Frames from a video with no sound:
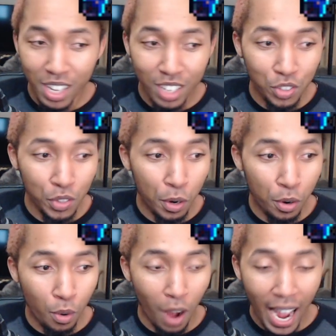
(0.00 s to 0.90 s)

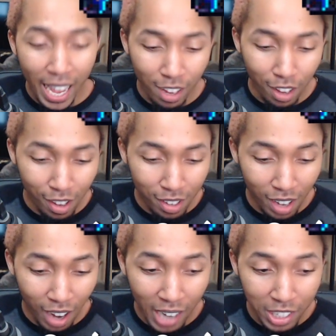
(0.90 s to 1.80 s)
So I
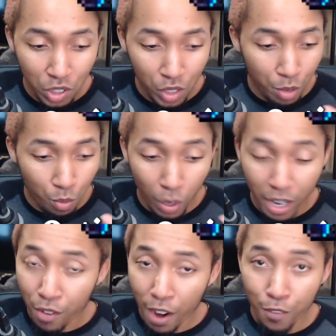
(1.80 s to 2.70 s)
honestly,
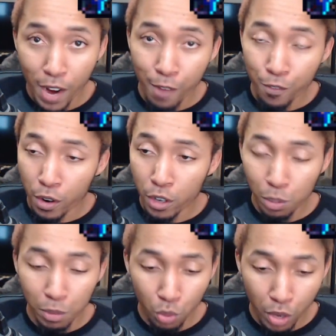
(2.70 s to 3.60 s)
whatever I find
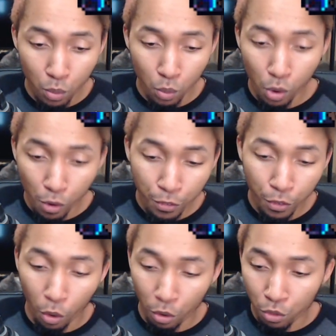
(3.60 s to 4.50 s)
first between wolf
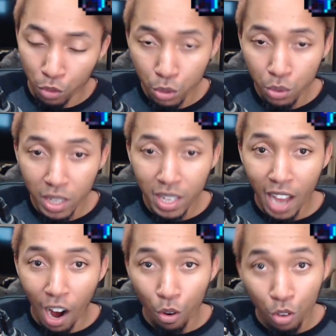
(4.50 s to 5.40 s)
or root,
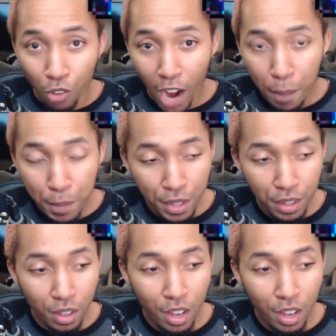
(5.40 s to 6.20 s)
I'll grab it